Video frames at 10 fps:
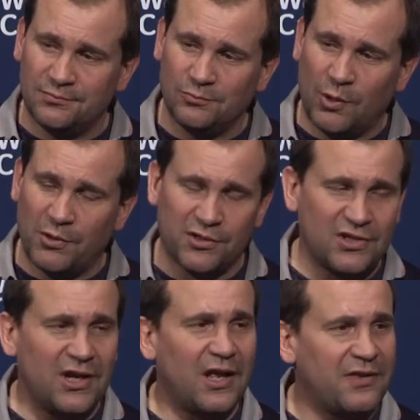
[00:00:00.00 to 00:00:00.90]
What we were
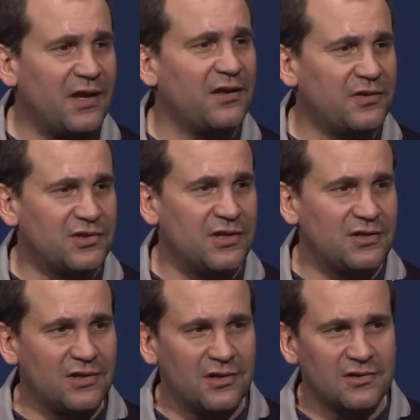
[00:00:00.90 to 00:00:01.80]
seeing at the end of the
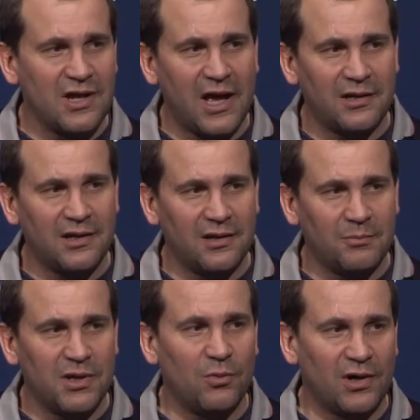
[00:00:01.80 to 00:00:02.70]
season is not going to
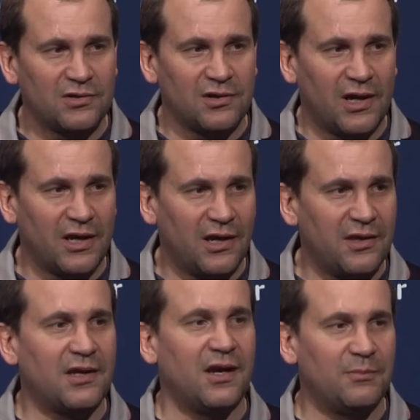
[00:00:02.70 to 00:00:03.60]
be what it's like. I
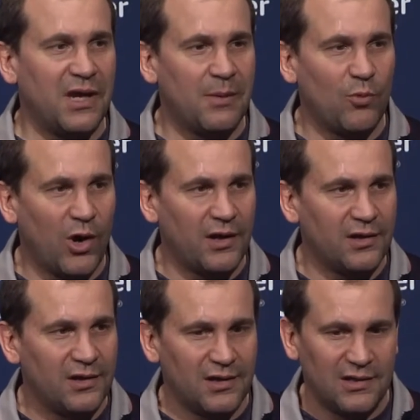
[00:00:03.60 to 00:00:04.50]
think come game one,
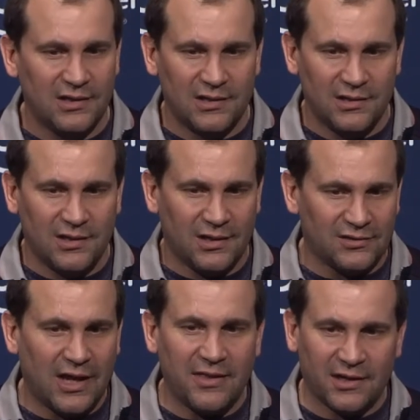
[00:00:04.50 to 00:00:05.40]

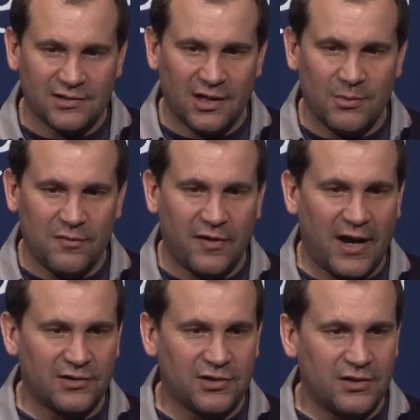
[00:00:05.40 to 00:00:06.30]
because I think it's going to be
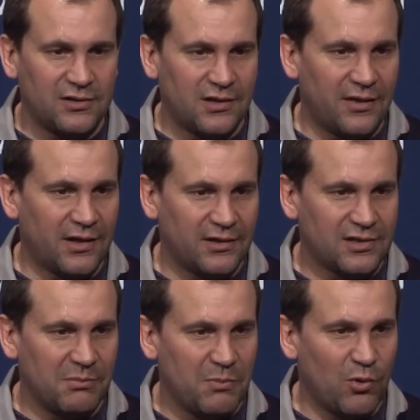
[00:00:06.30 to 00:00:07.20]
faster. I think it's
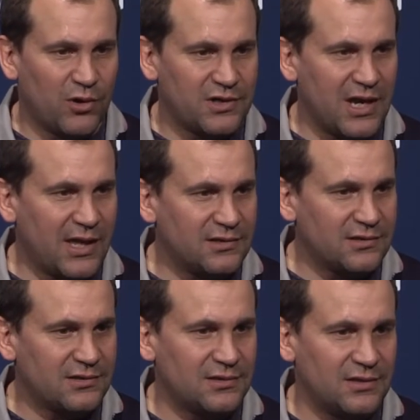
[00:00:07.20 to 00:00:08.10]
going to be more
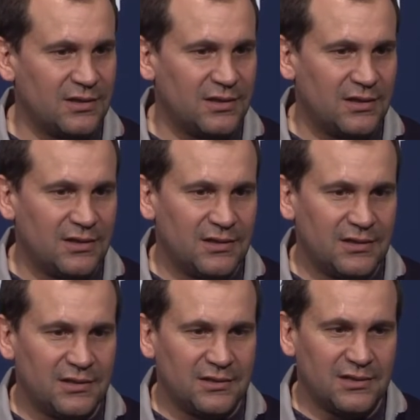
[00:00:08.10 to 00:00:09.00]
intense.
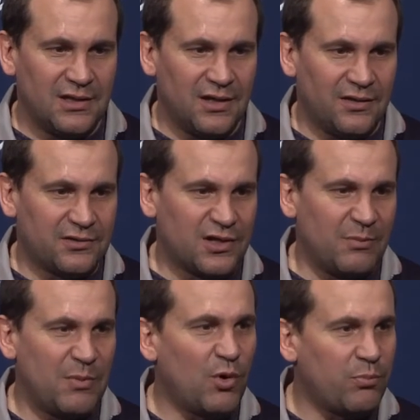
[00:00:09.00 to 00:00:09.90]
Uh, there's going
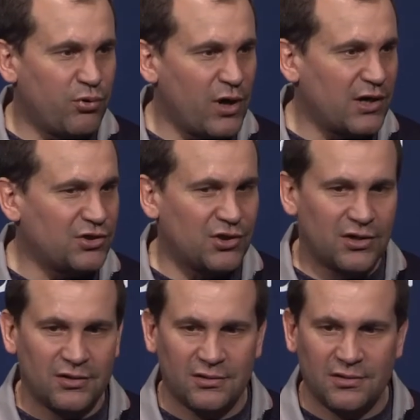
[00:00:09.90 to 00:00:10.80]
to be more pressure.